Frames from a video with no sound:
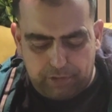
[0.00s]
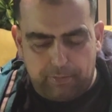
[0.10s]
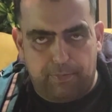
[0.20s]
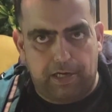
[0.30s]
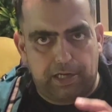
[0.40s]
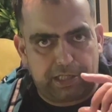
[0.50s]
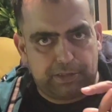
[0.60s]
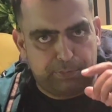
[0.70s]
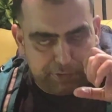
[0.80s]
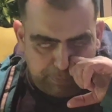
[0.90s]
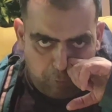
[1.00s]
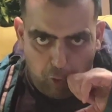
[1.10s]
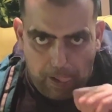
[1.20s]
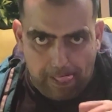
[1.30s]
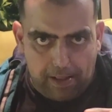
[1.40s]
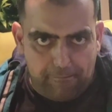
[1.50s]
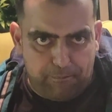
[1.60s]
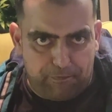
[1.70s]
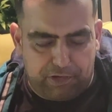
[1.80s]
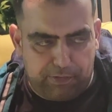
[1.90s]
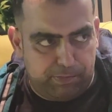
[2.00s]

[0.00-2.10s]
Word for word: most places I like you the try beef more. Because